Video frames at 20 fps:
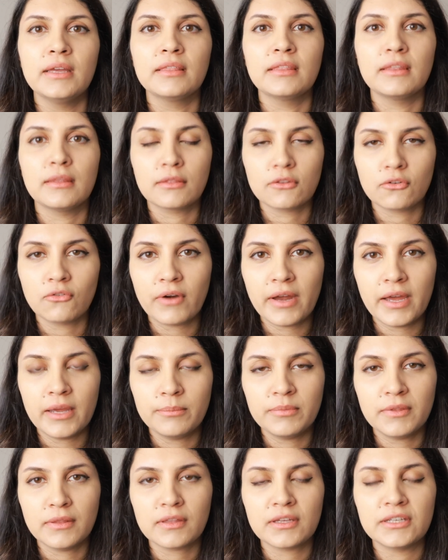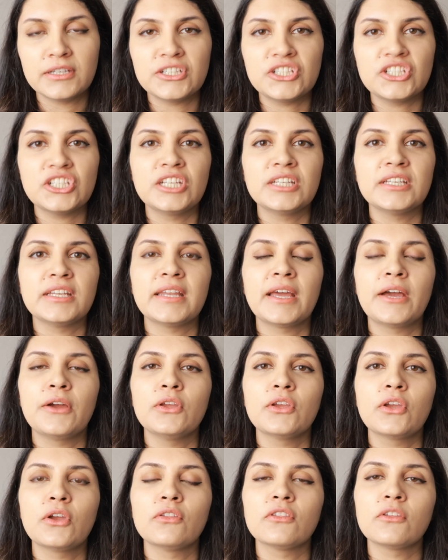describe this condition and how
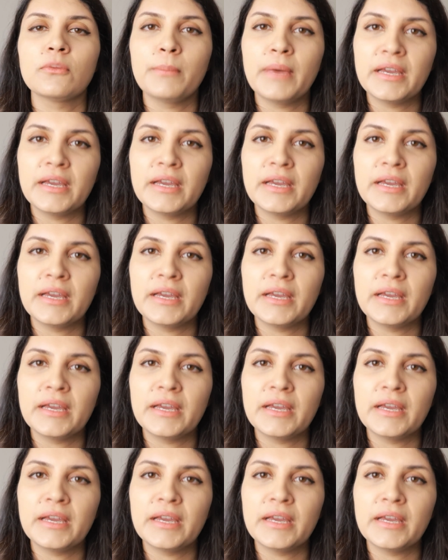you're going to